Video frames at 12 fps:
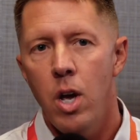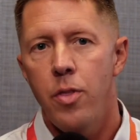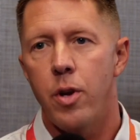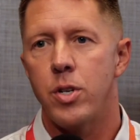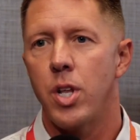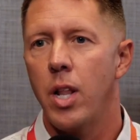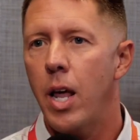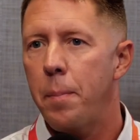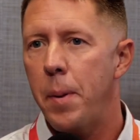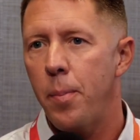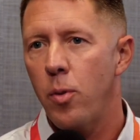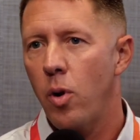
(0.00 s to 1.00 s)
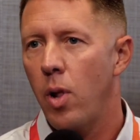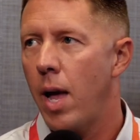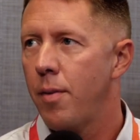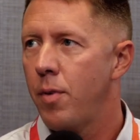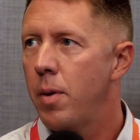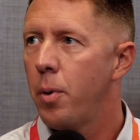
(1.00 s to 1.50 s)
There's a lot of people that'll
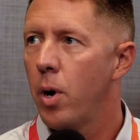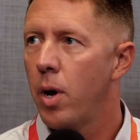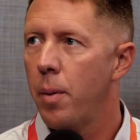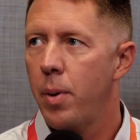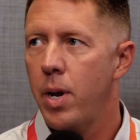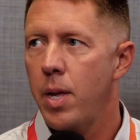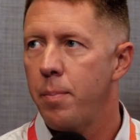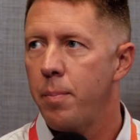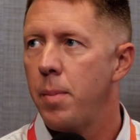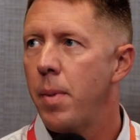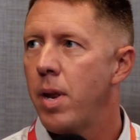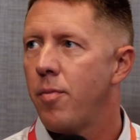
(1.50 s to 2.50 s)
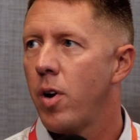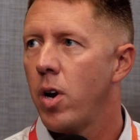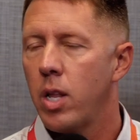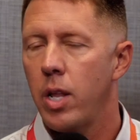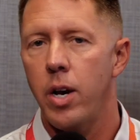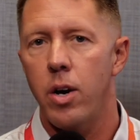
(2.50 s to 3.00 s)
have input, but he but he made it very
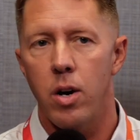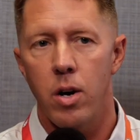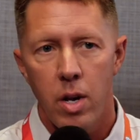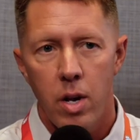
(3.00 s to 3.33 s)
clear.